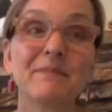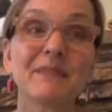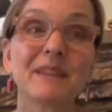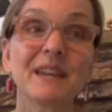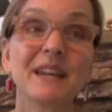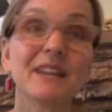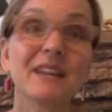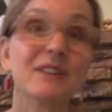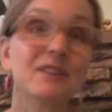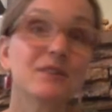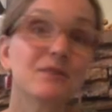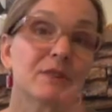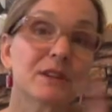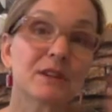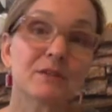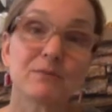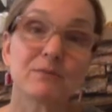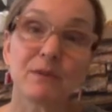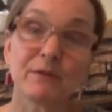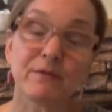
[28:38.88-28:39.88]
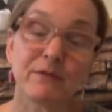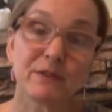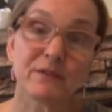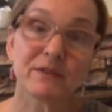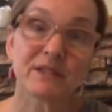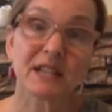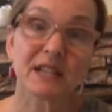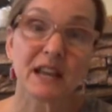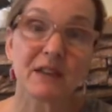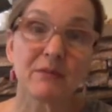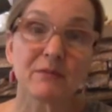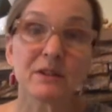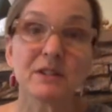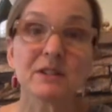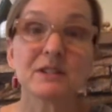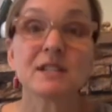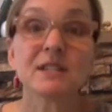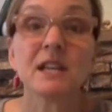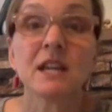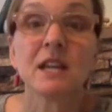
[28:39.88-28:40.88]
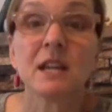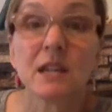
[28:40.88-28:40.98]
and you can review sight words.